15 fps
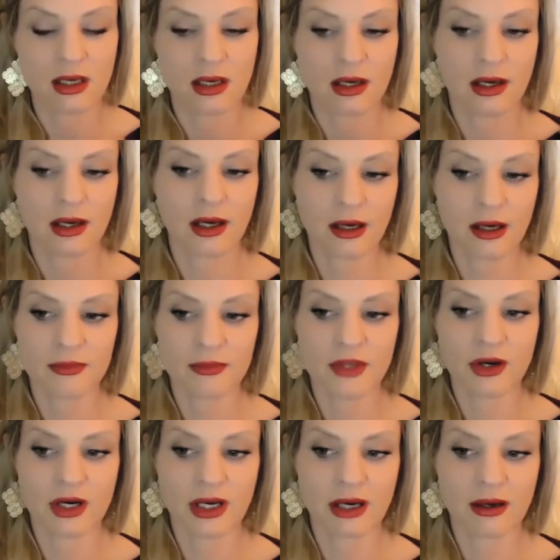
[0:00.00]
They're
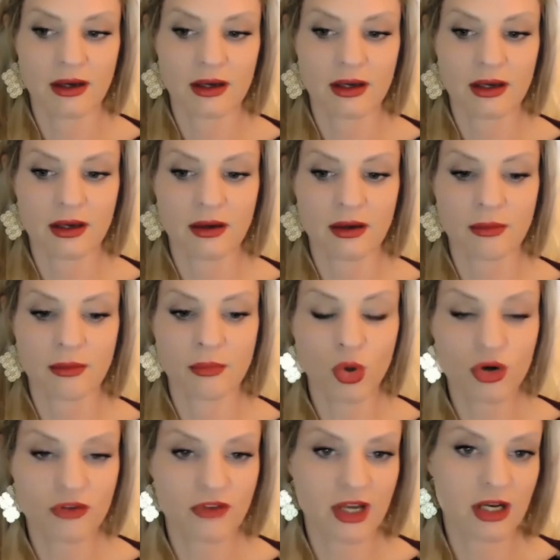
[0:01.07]
going to
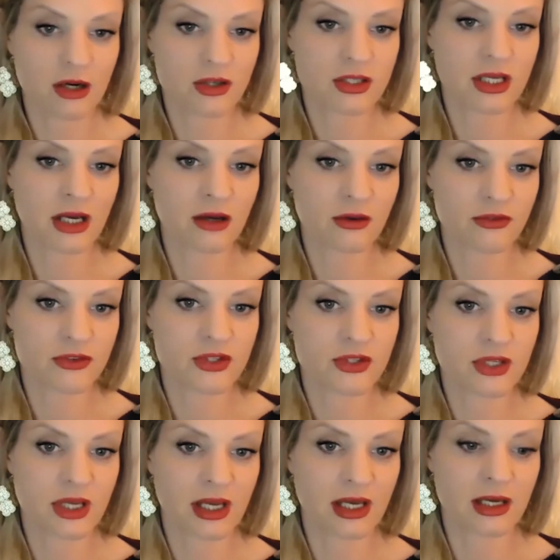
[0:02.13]
motivate ourselves
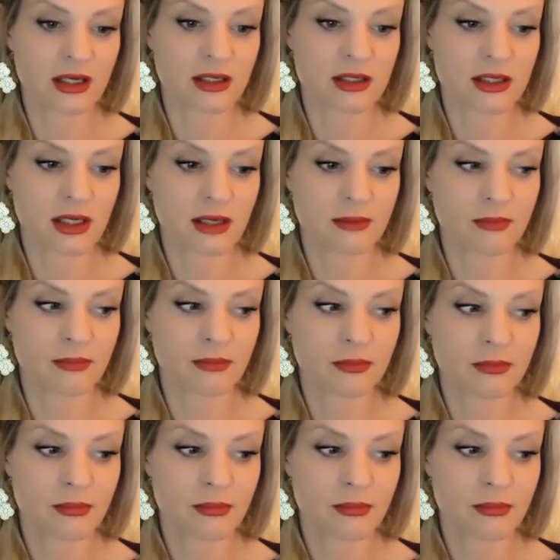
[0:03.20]
and